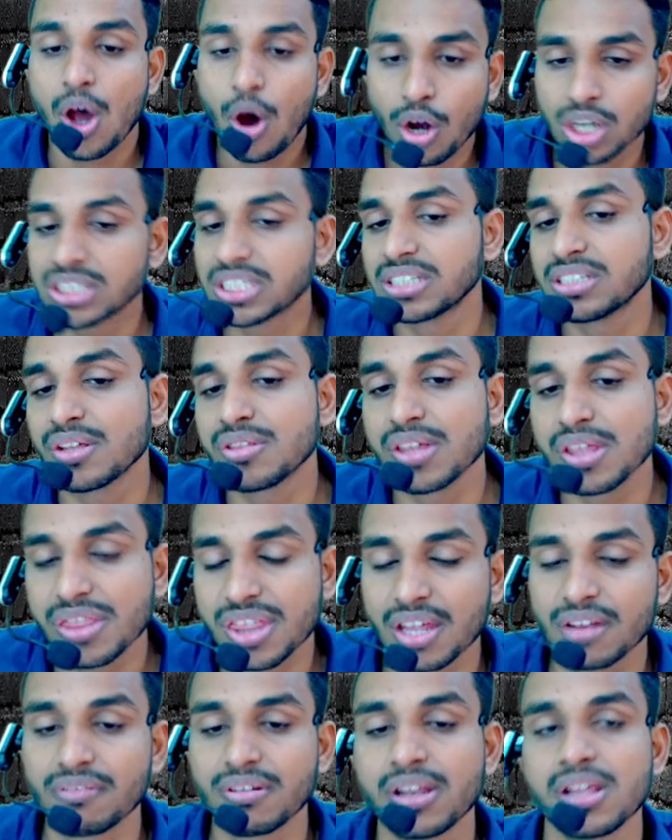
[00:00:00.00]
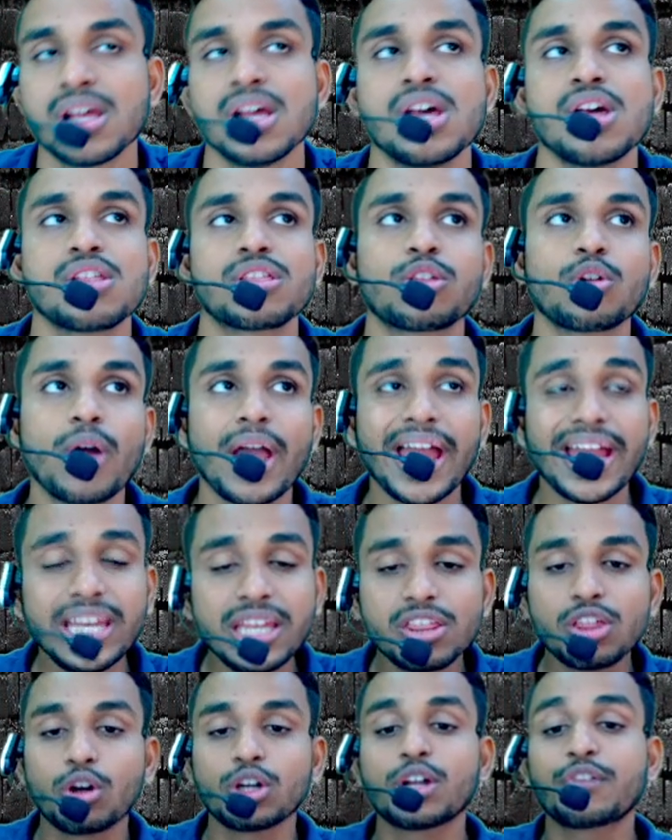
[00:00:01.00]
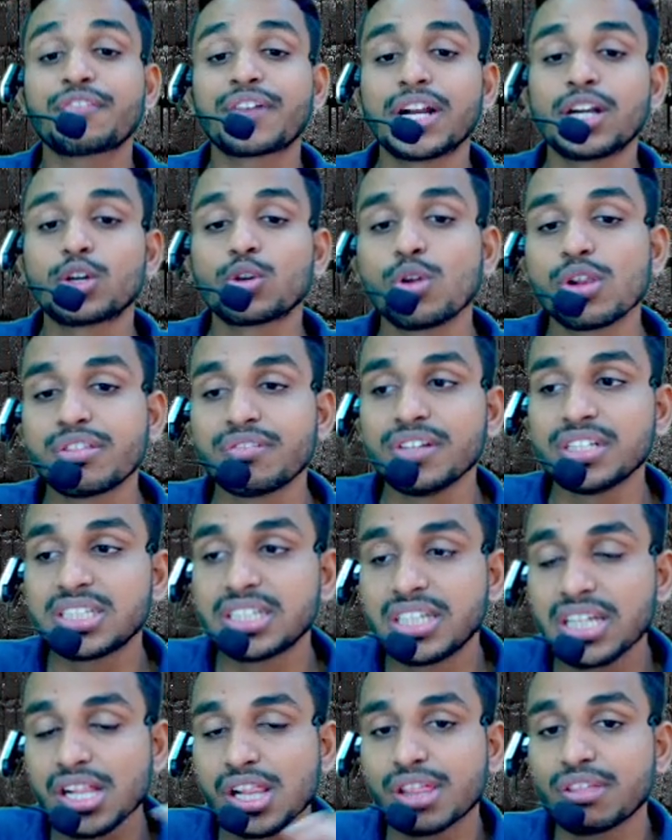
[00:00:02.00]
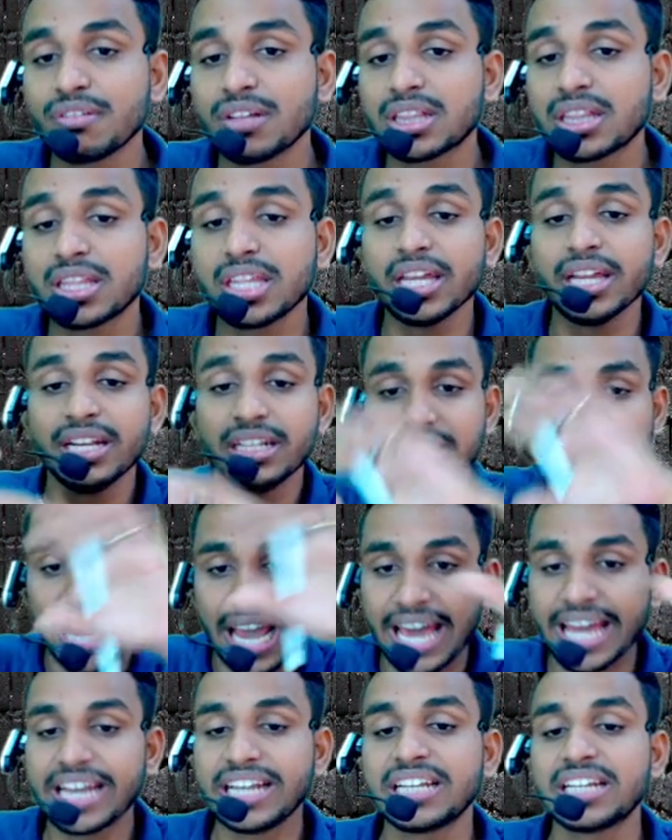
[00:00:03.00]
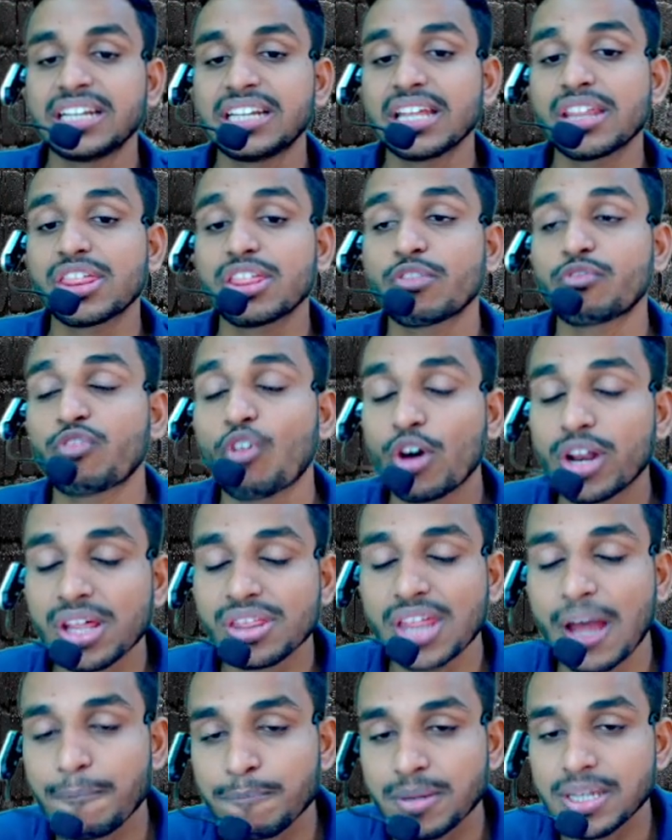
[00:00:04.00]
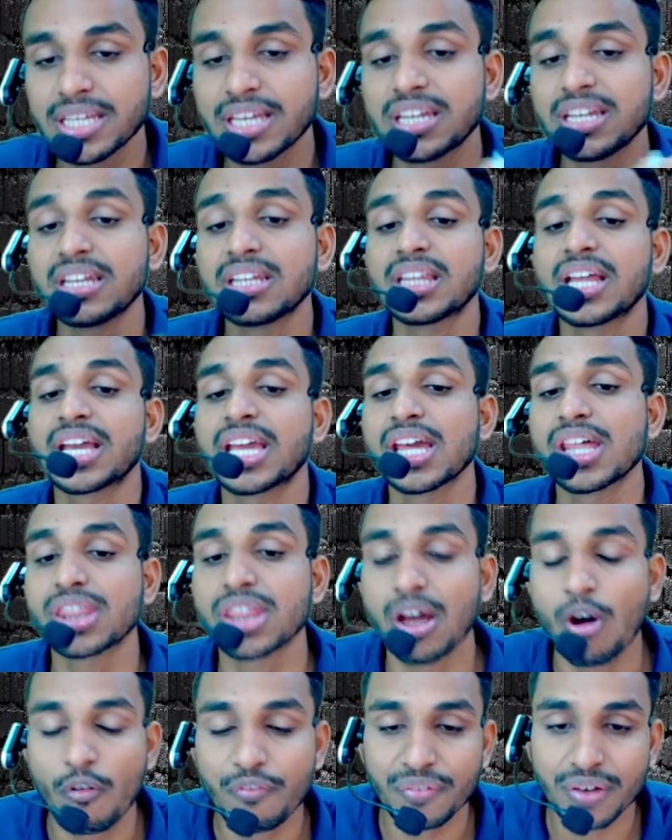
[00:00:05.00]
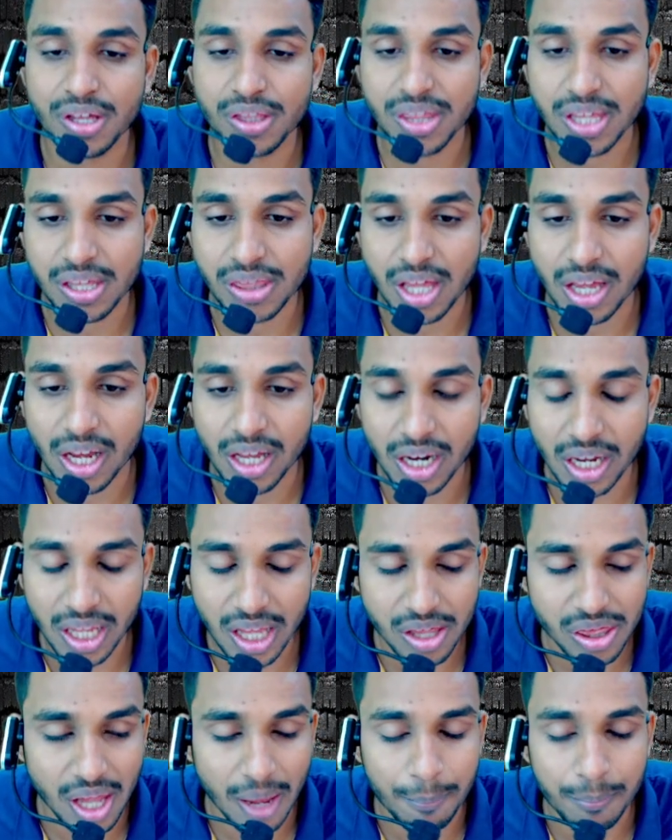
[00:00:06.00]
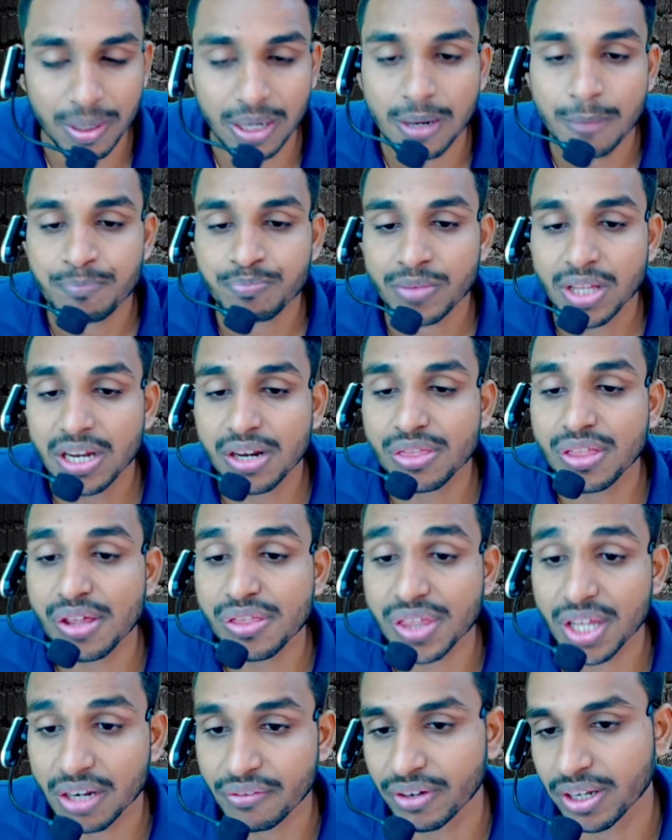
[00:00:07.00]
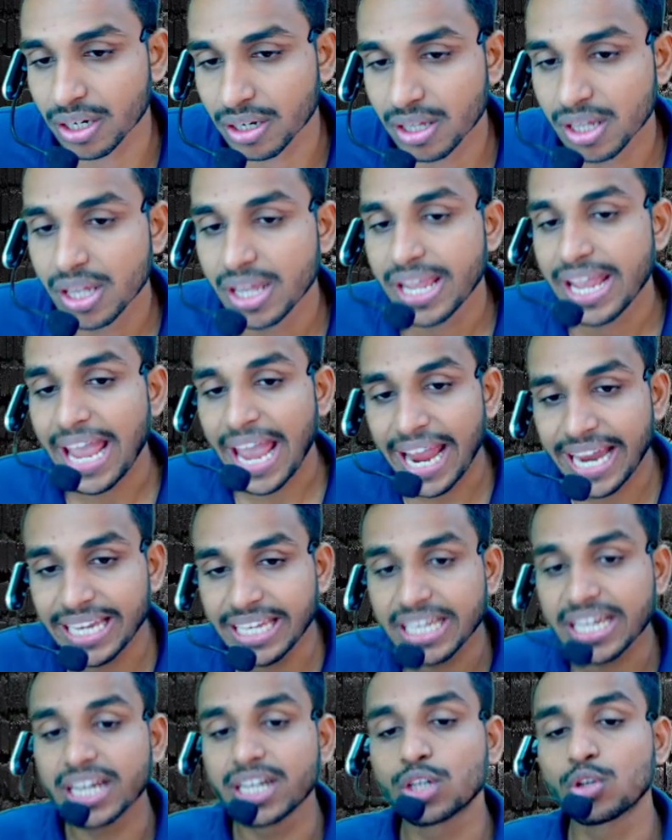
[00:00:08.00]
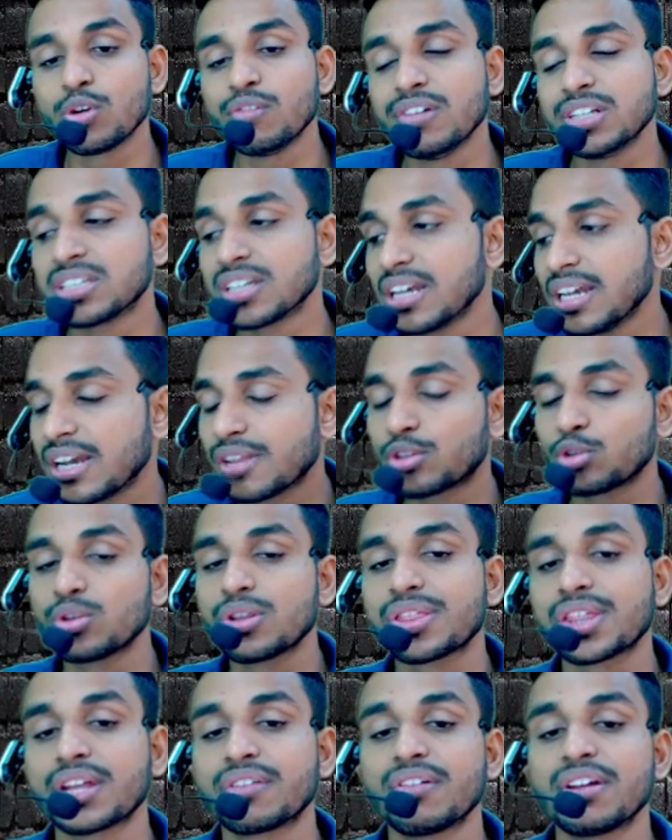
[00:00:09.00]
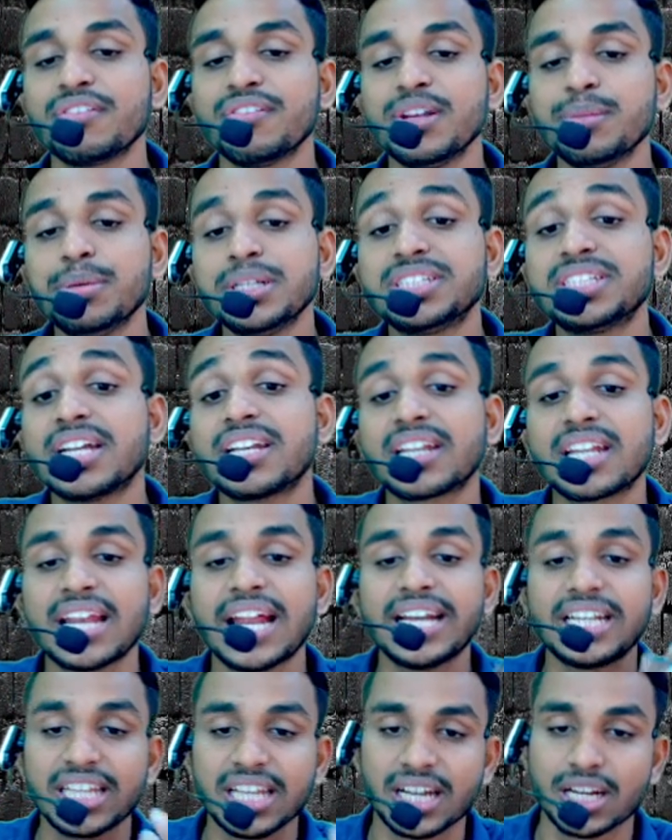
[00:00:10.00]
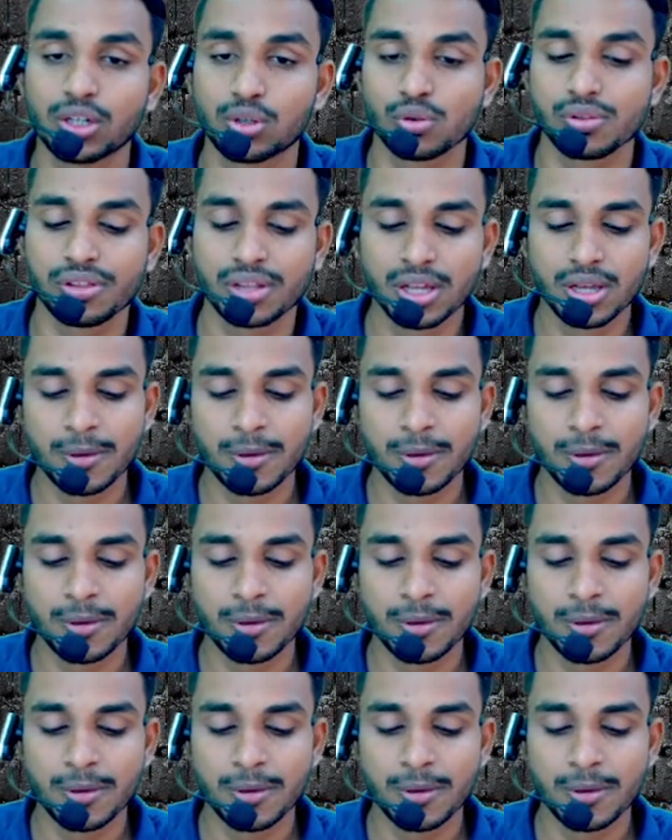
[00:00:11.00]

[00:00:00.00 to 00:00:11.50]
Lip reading: or changes in server. So any sort of controls which deals with the entire entities, for example here in the case of us example, it's the server. Any control which relates to the server will be general IT control.